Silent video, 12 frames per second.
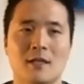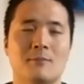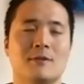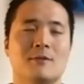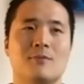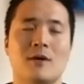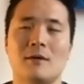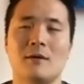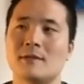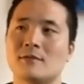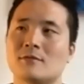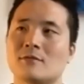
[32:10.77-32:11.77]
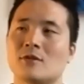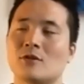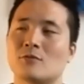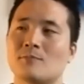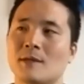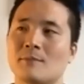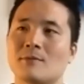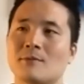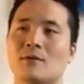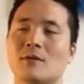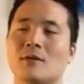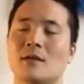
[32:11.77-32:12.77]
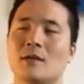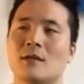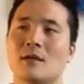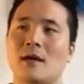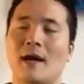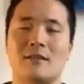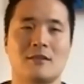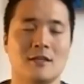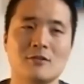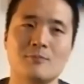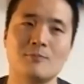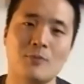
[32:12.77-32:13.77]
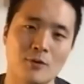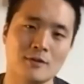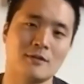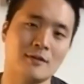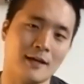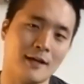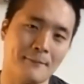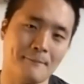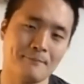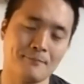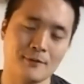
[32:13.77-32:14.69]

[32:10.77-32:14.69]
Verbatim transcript: But the problem is those people at this point today,